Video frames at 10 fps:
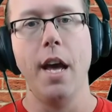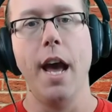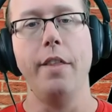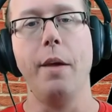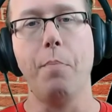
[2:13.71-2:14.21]

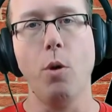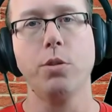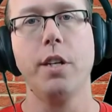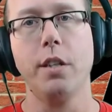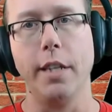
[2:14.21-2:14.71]
and they
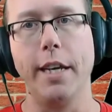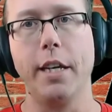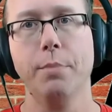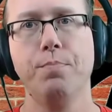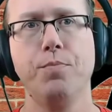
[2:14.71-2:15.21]
posted a
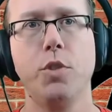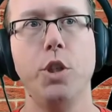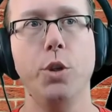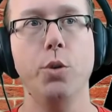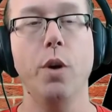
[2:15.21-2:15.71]
link
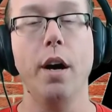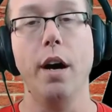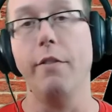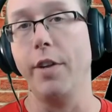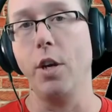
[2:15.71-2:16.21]
to
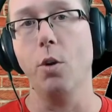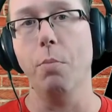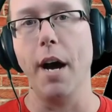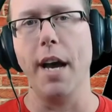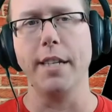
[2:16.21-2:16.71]
a video
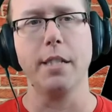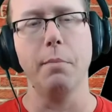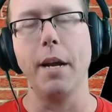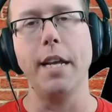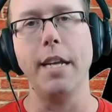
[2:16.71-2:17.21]
by
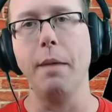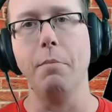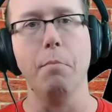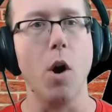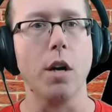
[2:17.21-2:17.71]
somebody
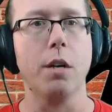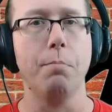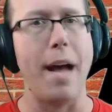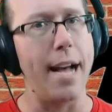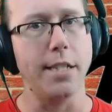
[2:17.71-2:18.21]
named mark
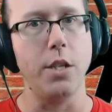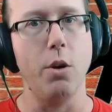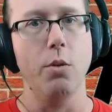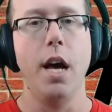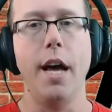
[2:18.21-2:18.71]

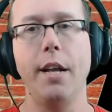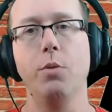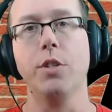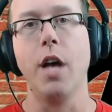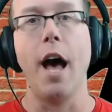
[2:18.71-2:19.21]
passio and it
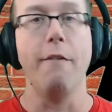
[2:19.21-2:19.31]
was